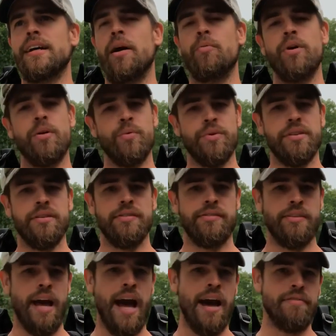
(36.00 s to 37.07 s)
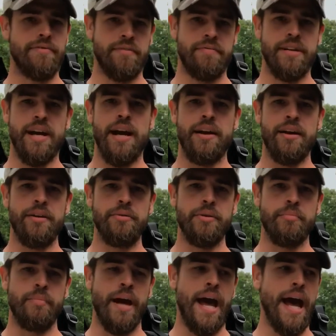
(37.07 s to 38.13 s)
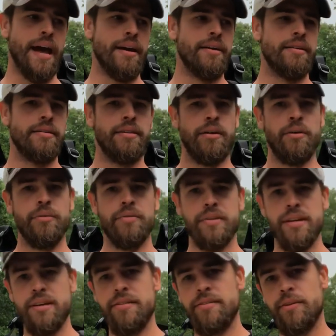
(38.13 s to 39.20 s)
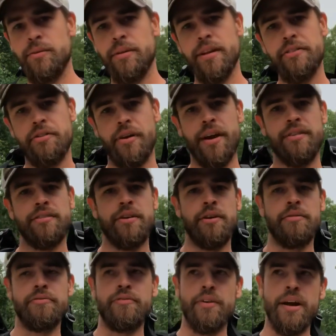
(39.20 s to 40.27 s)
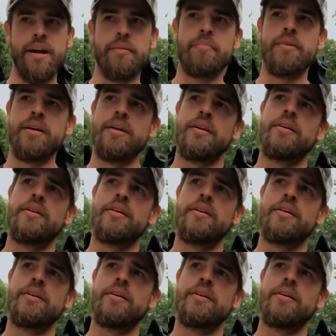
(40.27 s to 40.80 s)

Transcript: I went with the Sky 5900 pack on the Stone Glacier X-curve frame.